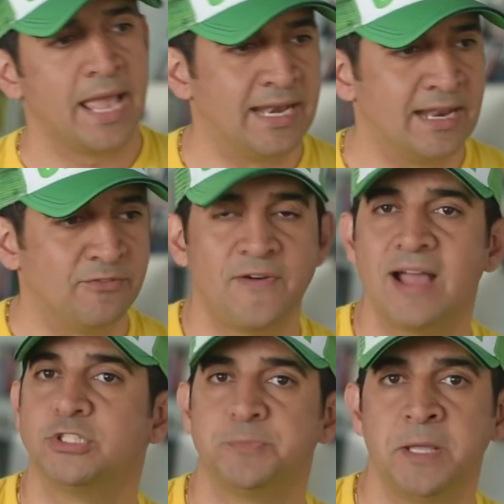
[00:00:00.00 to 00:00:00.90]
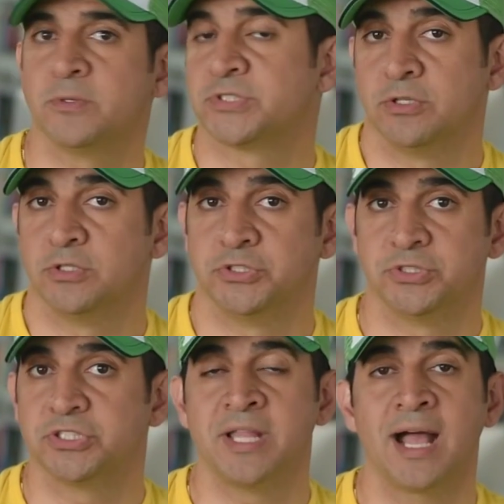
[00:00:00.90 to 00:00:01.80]
And then 5 is people skills.
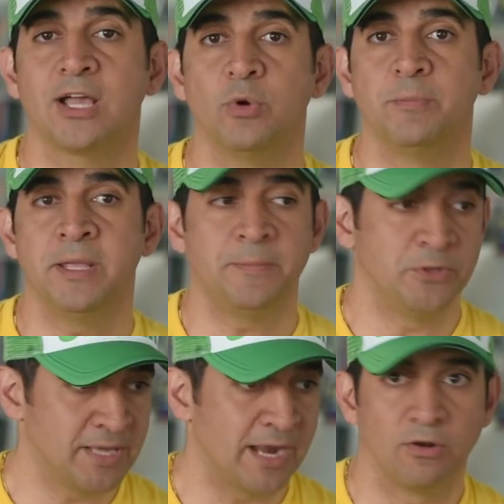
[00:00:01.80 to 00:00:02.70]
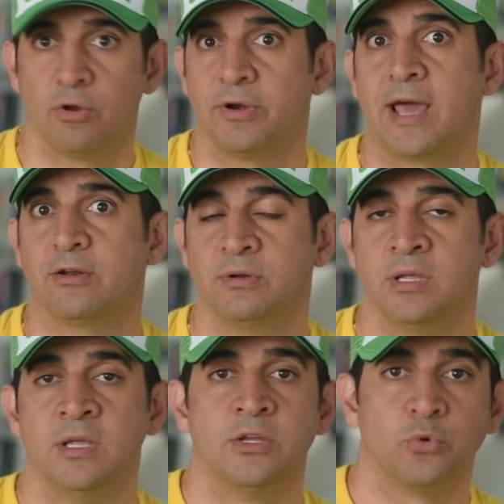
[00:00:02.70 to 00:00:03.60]
You're just not good with people. You got to learn how to
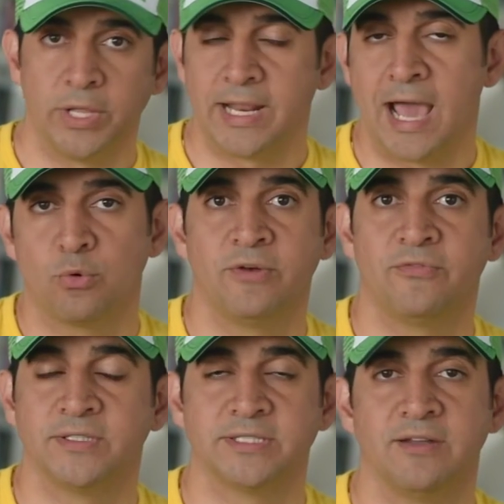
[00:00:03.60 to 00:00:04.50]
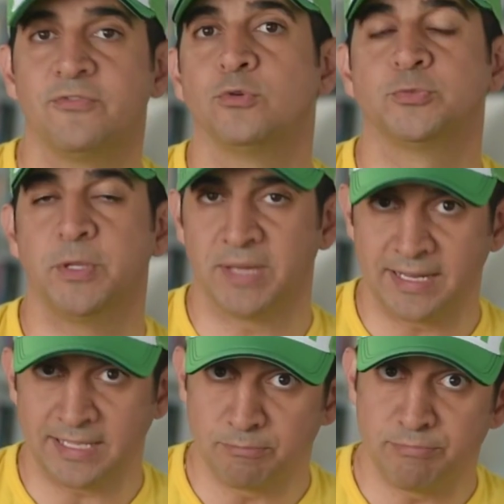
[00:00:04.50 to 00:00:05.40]
read how to win friends and influence people. You got
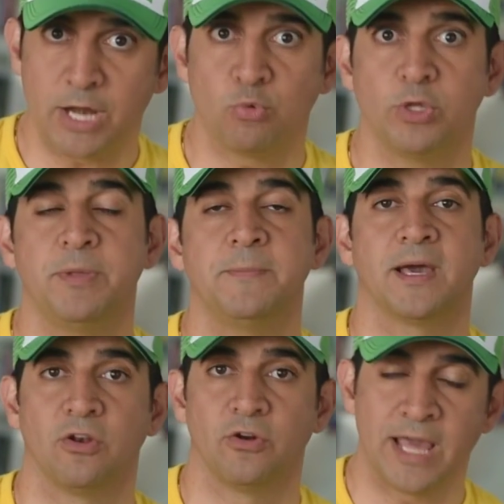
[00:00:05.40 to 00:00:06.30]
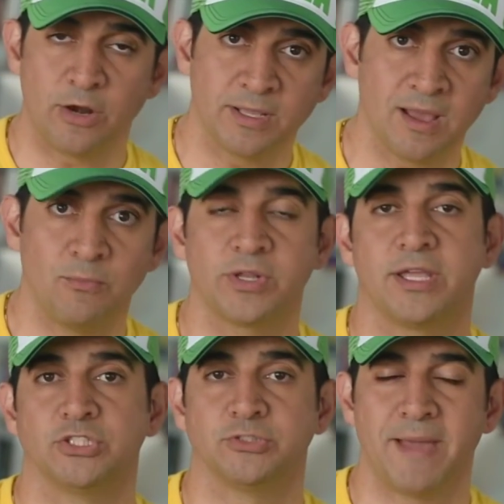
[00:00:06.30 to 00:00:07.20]
to get better with people. You got to learn how to become more
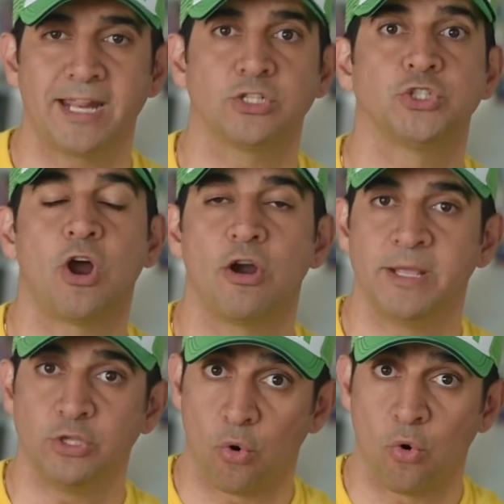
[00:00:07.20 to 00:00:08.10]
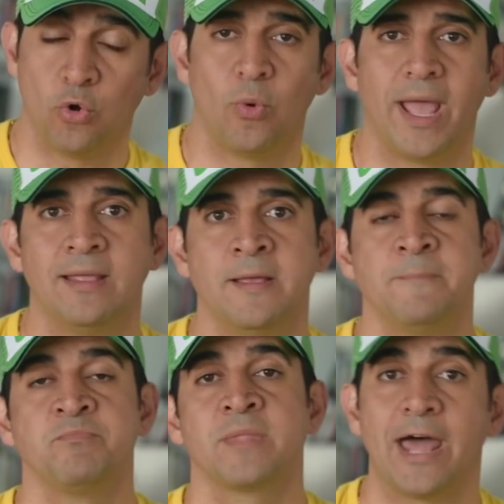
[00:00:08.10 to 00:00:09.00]
charismatic, charming, your own way,
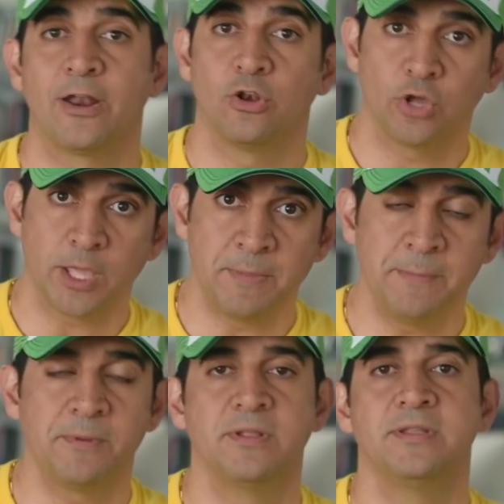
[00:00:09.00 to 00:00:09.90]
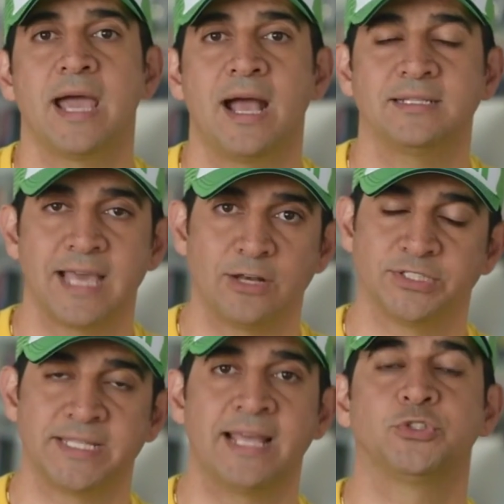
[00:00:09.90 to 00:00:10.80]
how to look at people in the eyes, how to
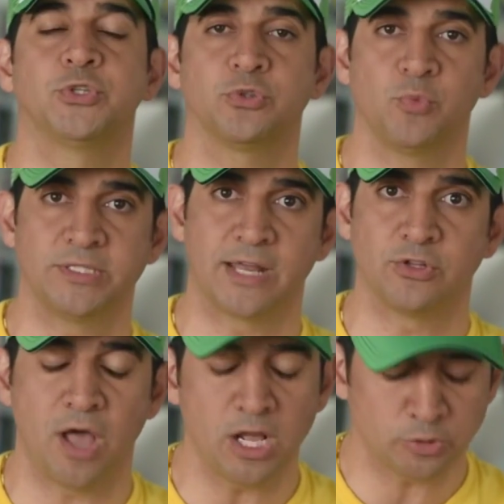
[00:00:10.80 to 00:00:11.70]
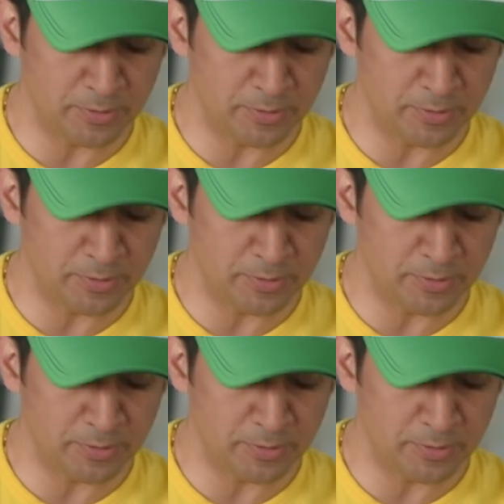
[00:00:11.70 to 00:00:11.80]
stand certain ways, how to talk to